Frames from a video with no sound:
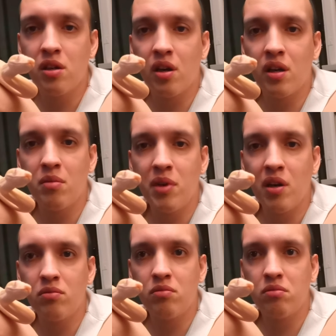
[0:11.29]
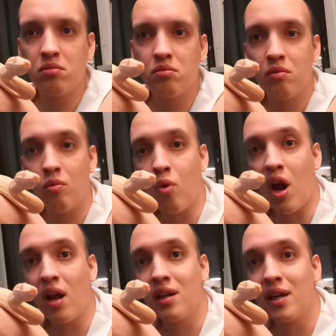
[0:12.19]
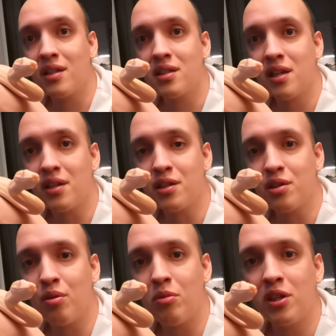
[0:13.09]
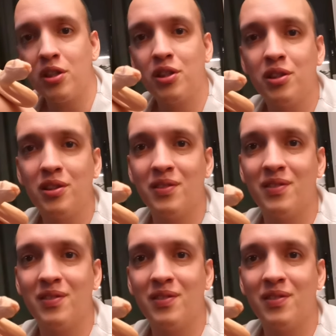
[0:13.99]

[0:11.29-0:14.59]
talking about why I like snakes so much.